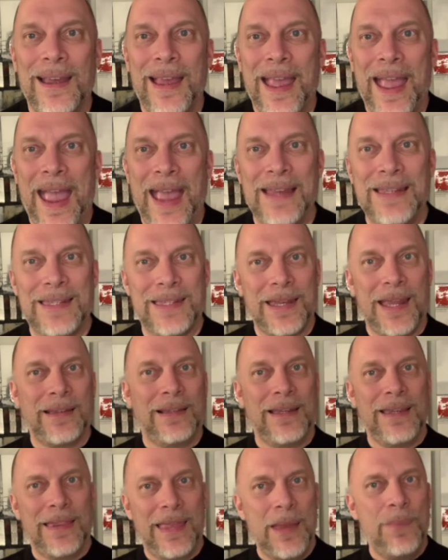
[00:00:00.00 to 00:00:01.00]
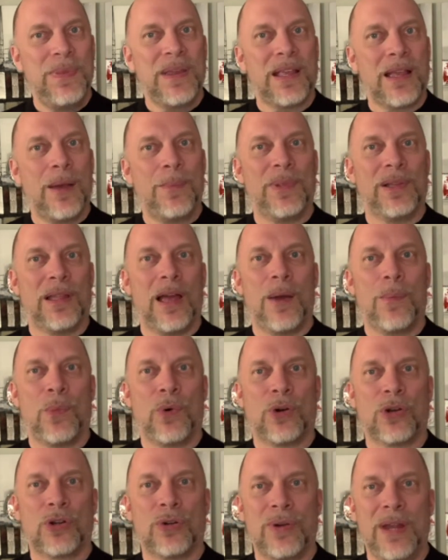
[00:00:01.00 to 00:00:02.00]
And suddenly they become a lot
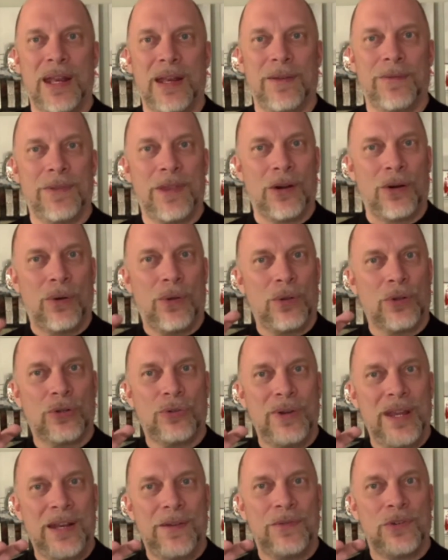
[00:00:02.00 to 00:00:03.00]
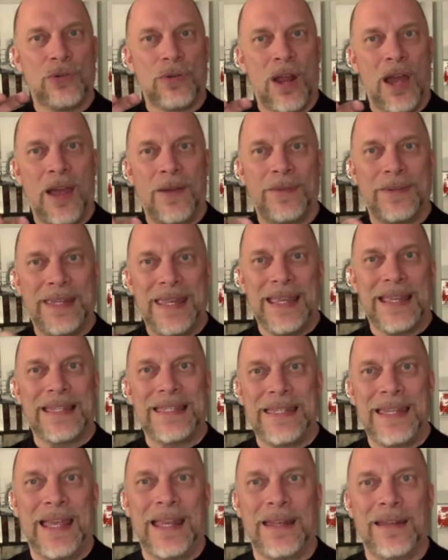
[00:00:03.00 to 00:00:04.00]
more creative. Their whole creative drive
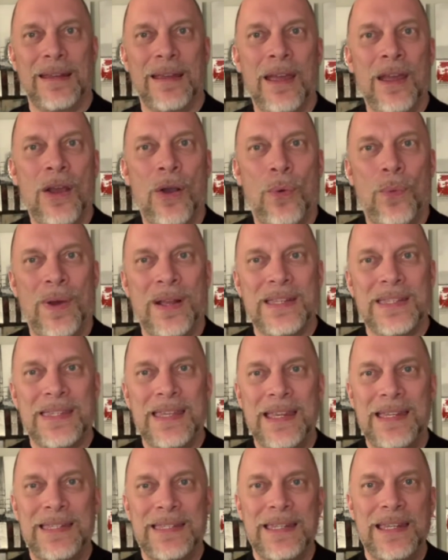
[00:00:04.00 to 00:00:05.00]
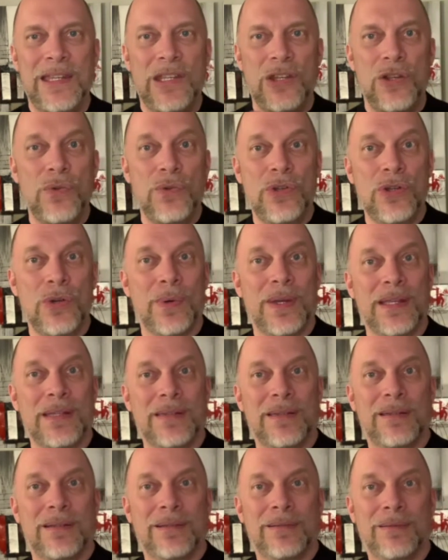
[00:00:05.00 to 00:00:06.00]
kicks in once they see you do it.